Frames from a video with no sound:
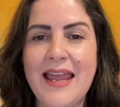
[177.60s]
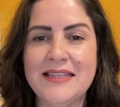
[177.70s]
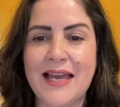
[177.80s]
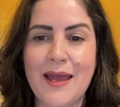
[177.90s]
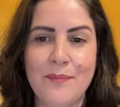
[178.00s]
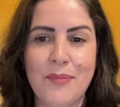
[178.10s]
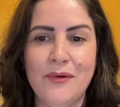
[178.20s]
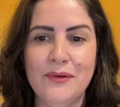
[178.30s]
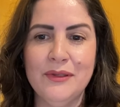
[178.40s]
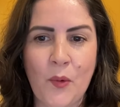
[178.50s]
and
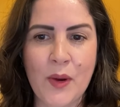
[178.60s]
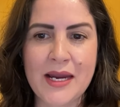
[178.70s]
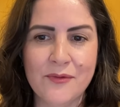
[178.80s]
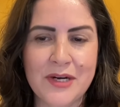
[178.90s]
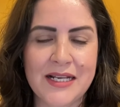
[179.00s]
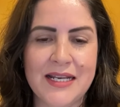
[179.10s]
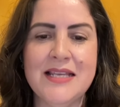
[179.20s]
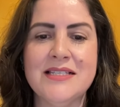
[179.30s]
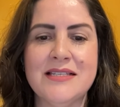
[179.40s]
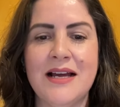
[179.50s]
Apple quick
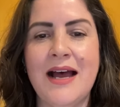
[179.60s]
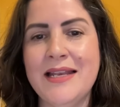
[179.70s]
released a